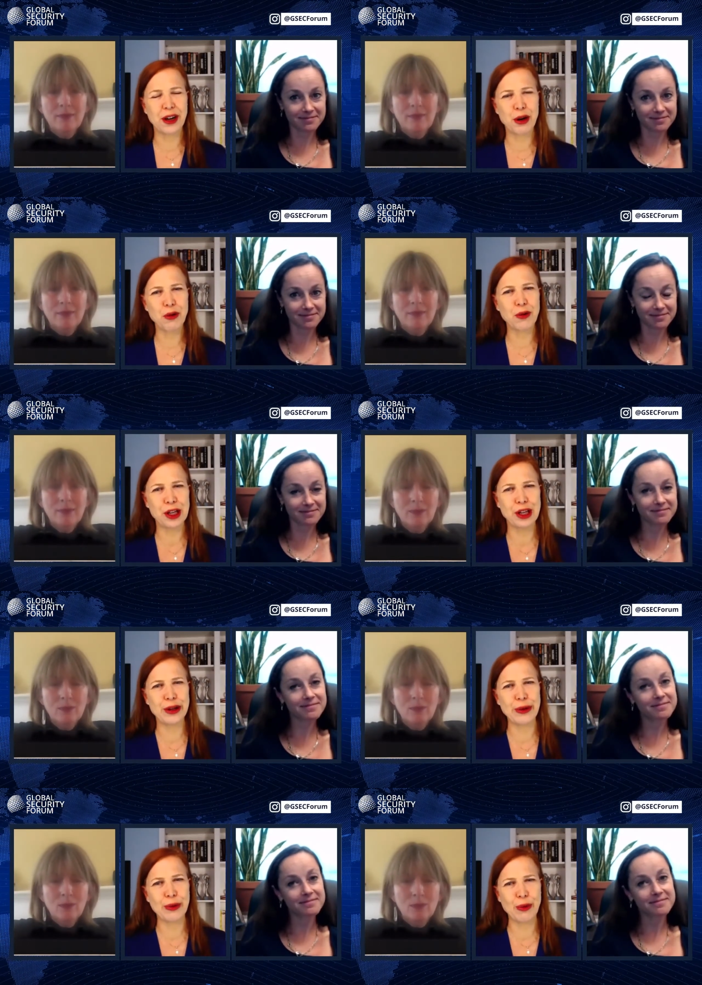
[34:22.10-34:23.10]
Speaker 1: over to
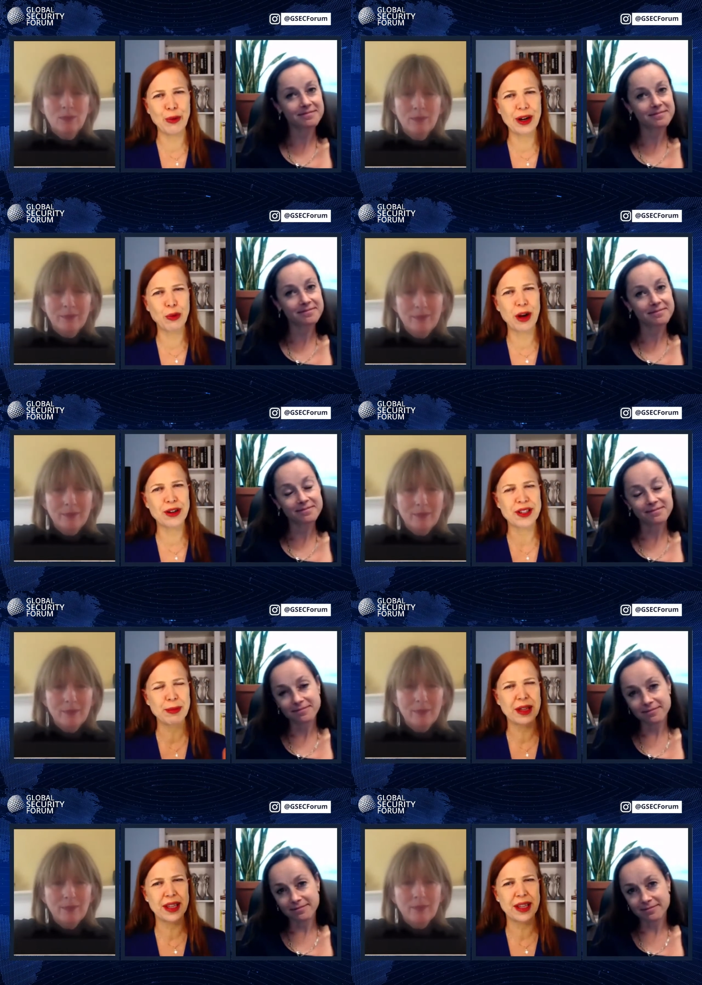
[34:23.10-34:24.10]
you. What what are some
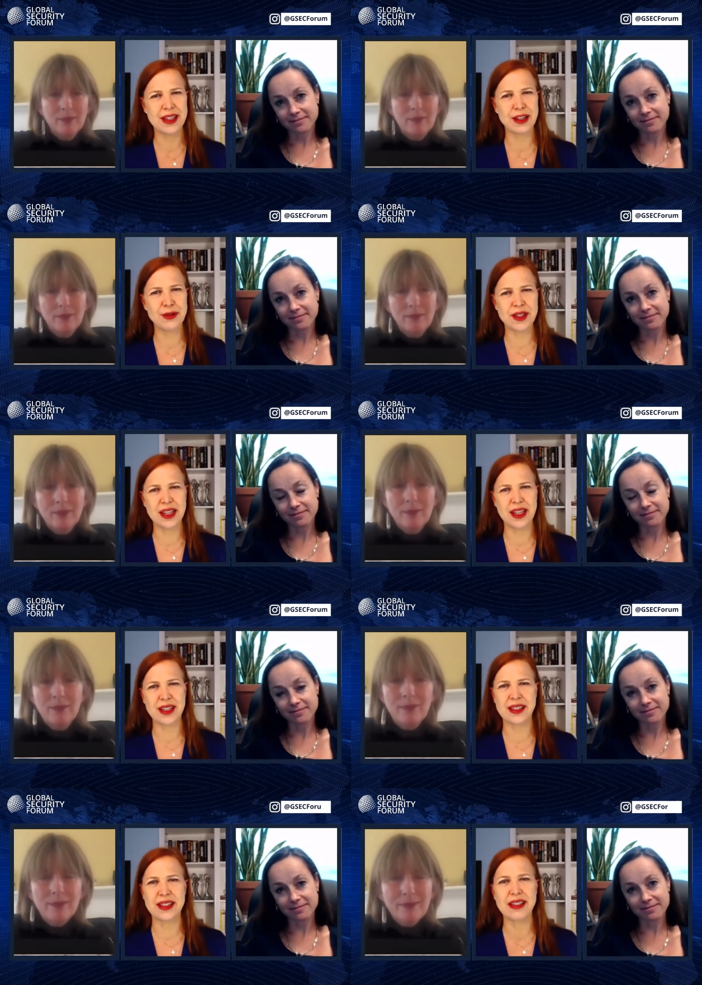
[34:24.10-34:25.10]
of the things that you see
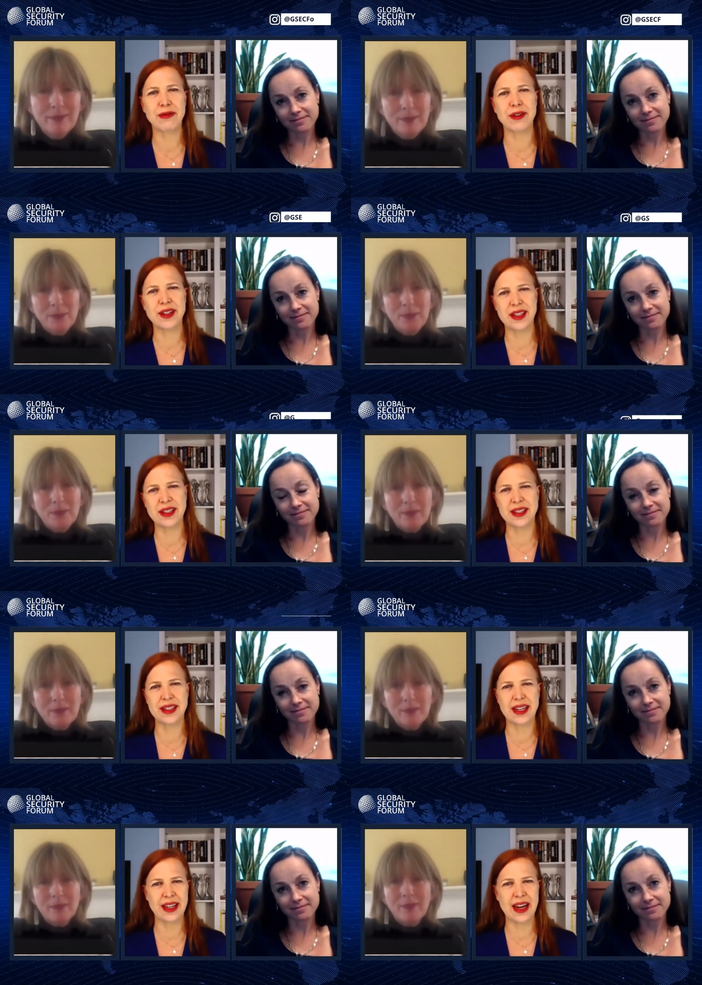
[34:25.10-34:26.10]
as differences
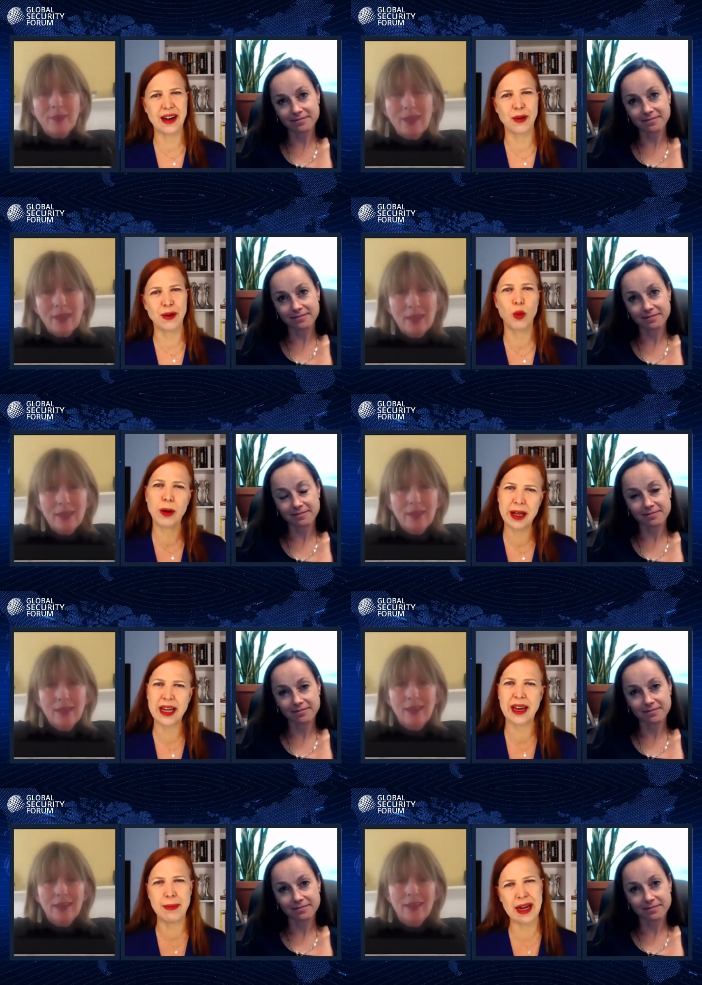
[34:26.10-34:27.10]
in how women
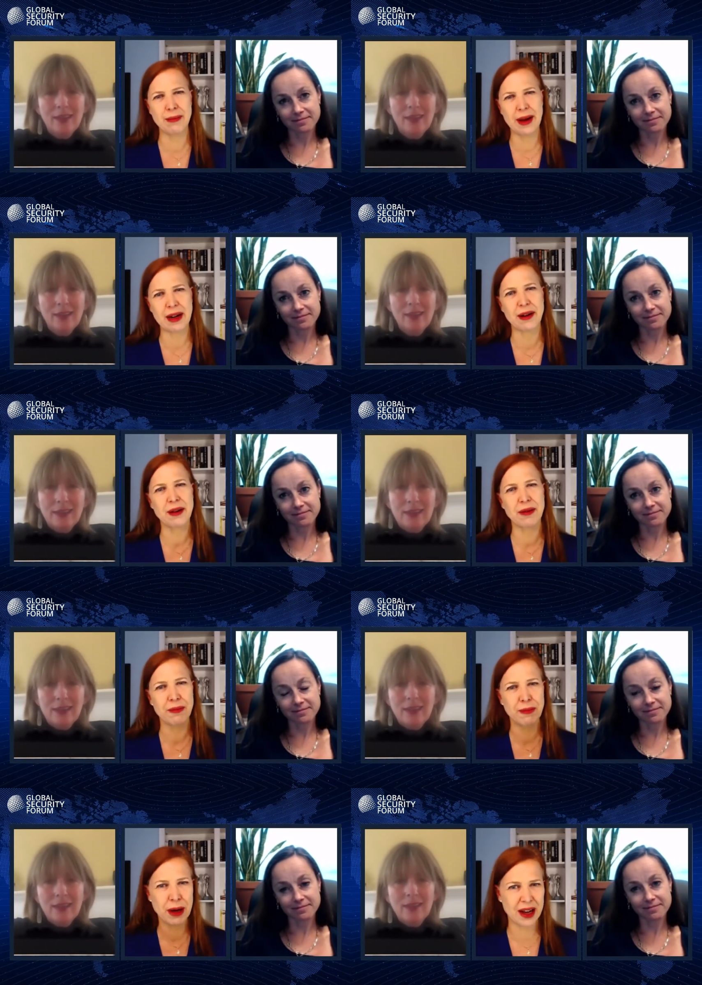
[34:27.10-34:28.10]
and men make
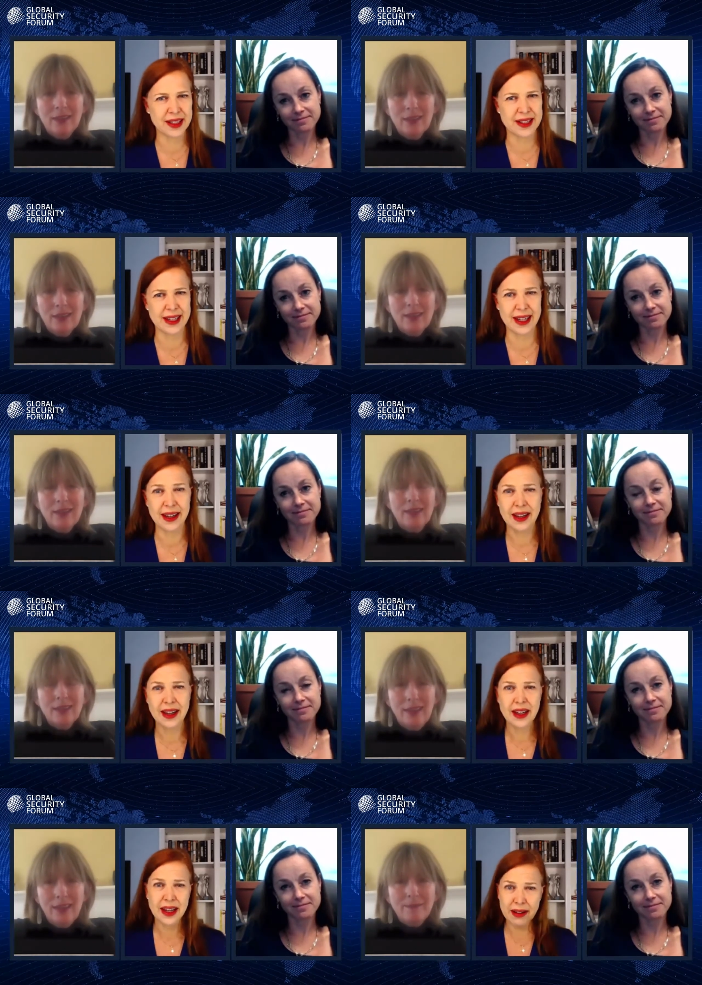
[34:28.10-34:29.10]
policy,
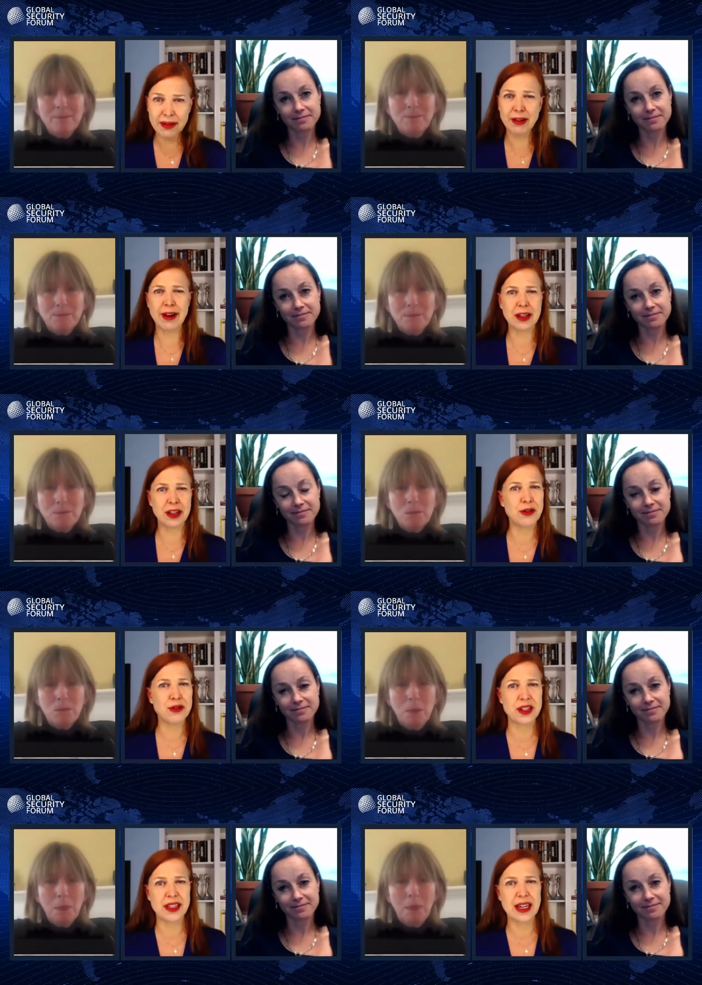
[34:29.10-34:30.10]
given the fact that you
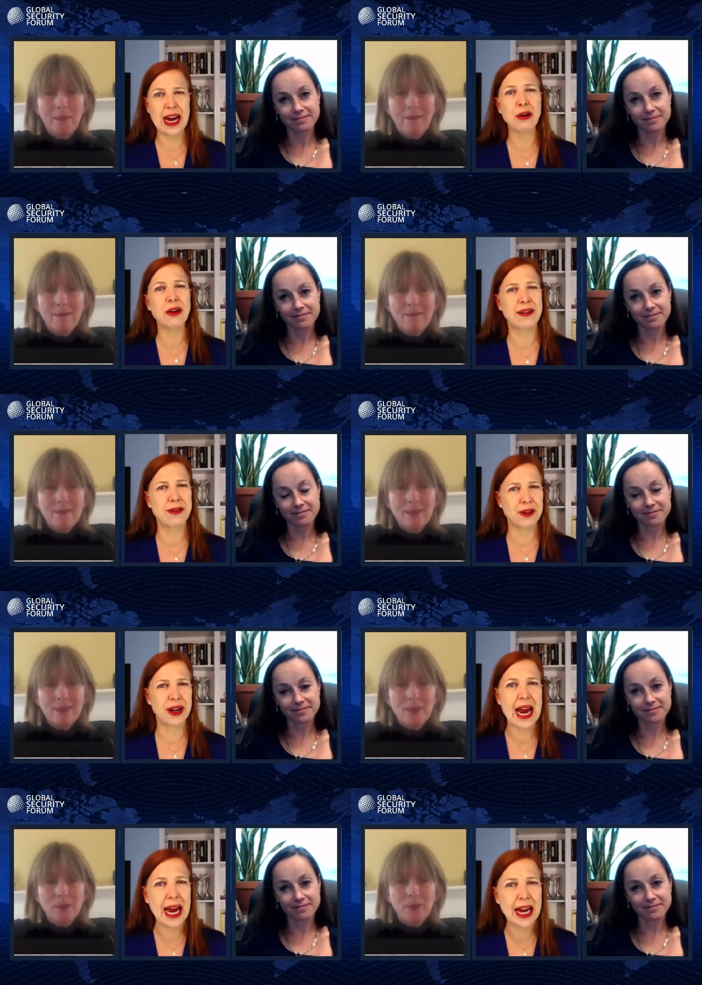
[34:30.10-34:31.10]
just outlined
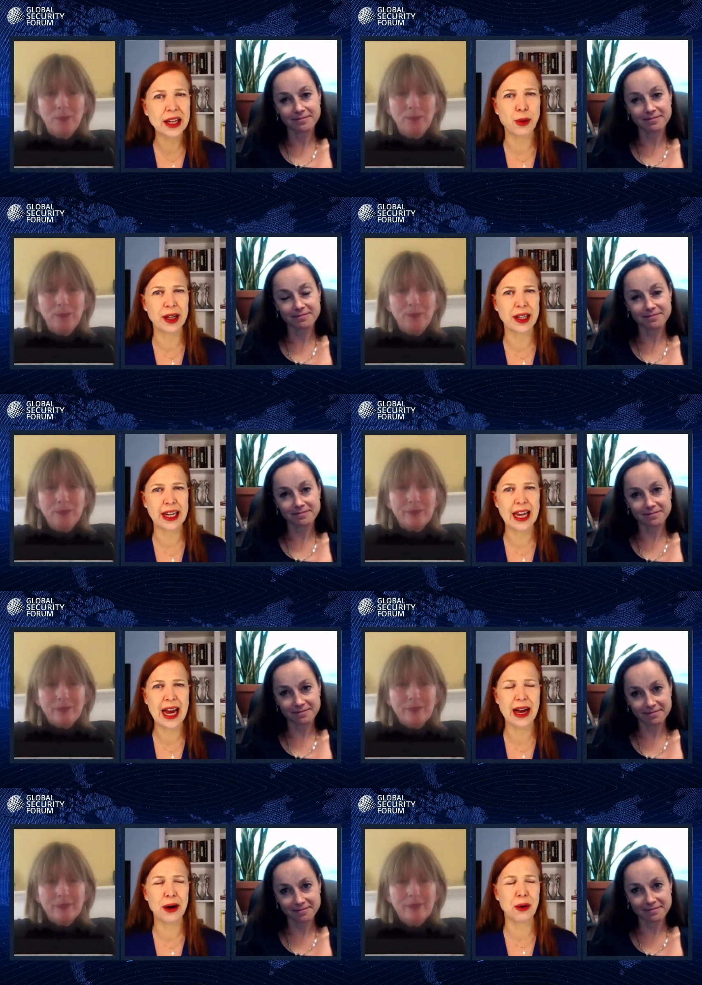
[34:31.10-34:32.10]
very eloquently
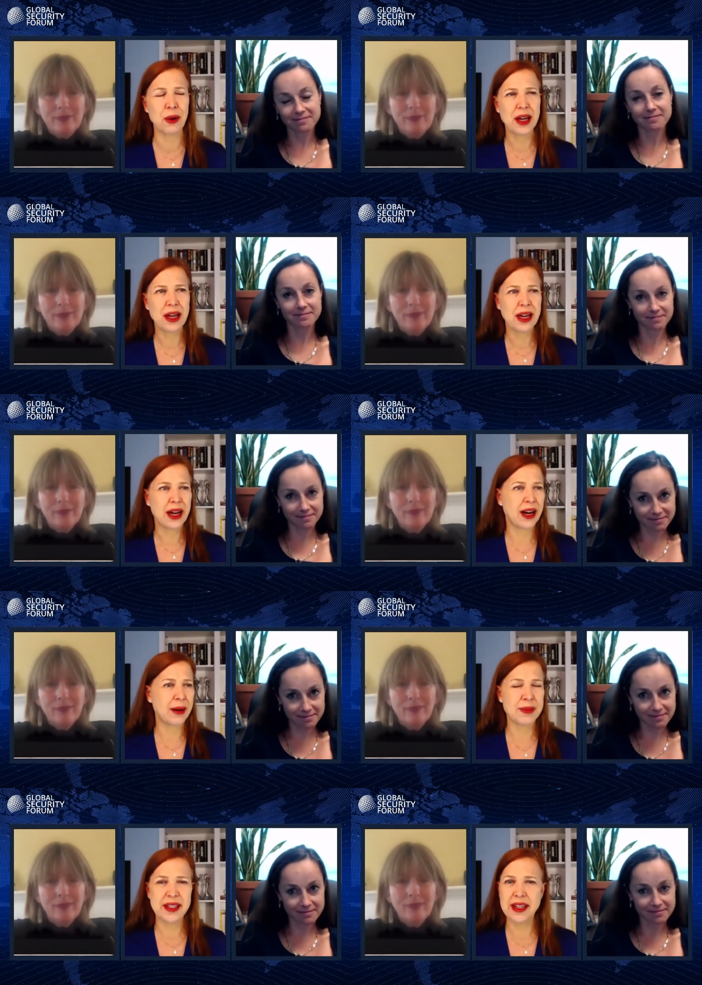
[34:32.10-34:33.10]
how
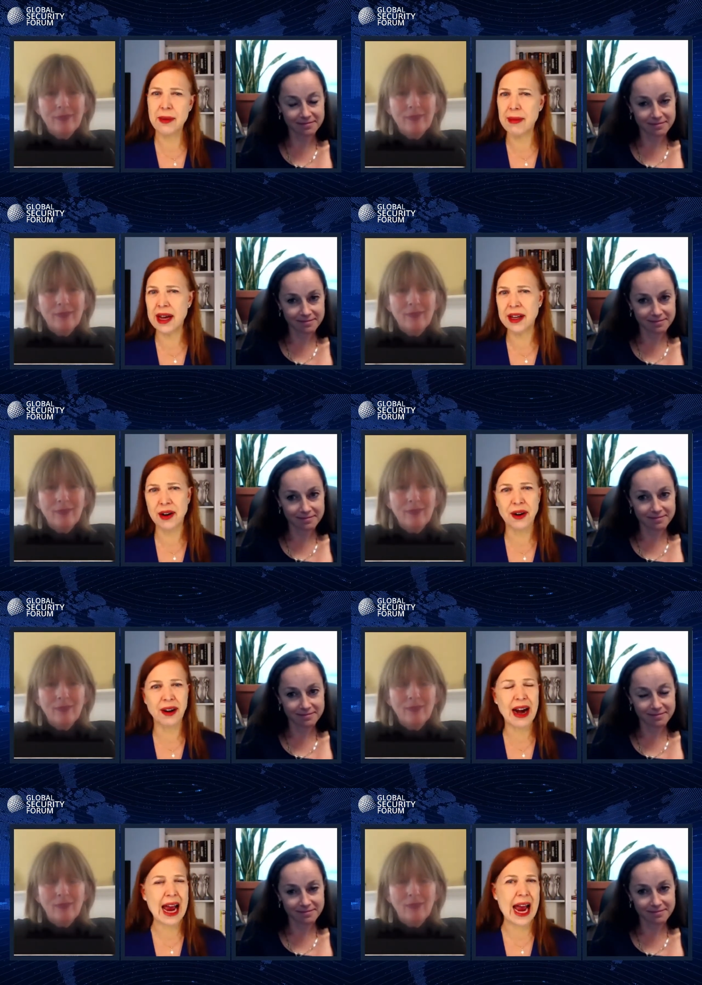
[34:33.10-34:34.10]
um, some men
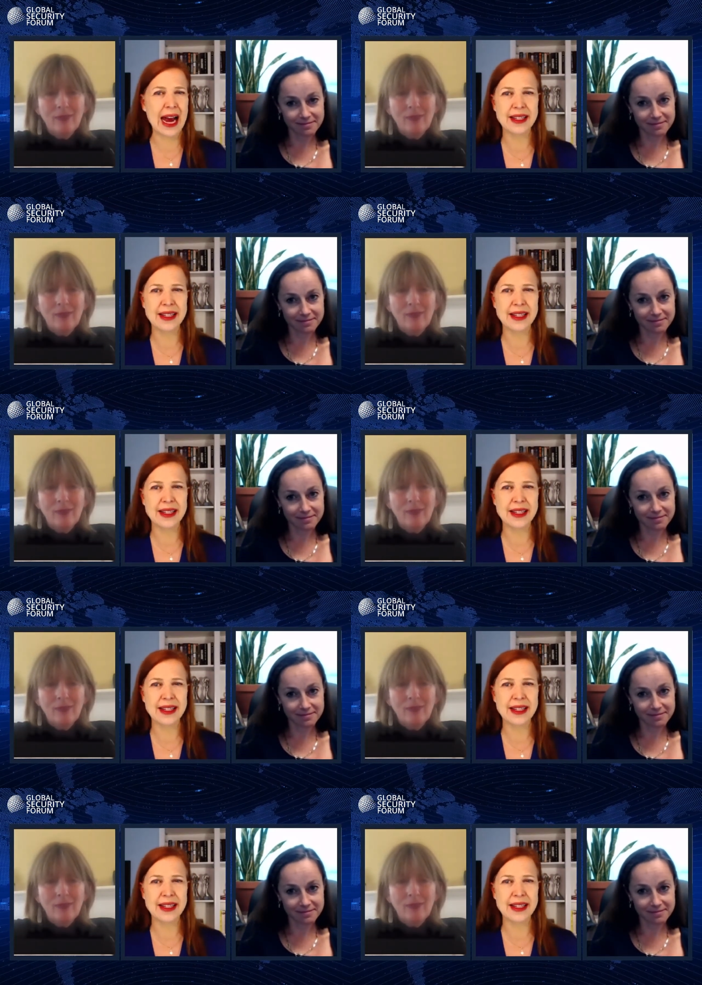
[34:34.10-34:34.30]
are as